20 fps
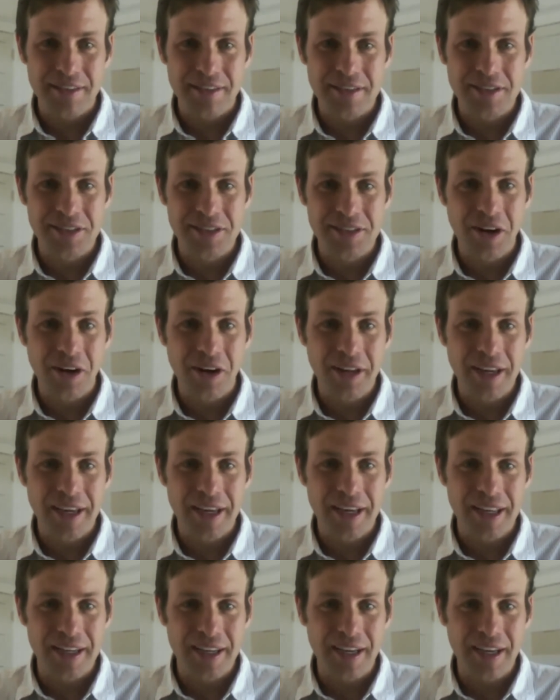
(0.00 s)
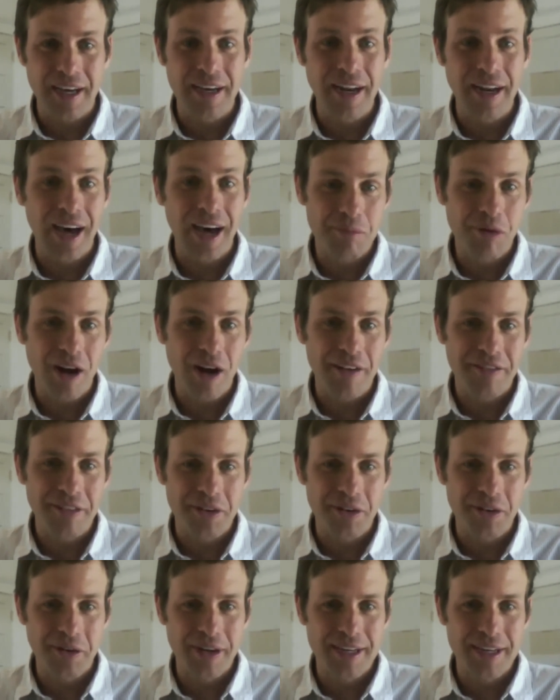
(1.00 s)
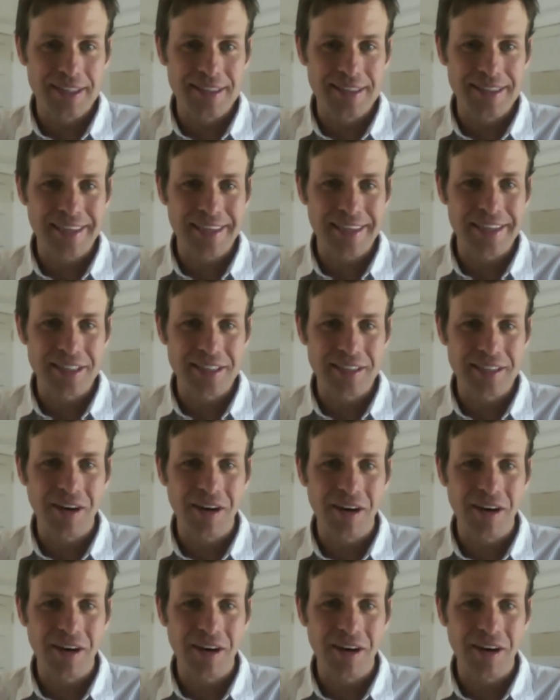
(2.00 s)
started a nonprofit organization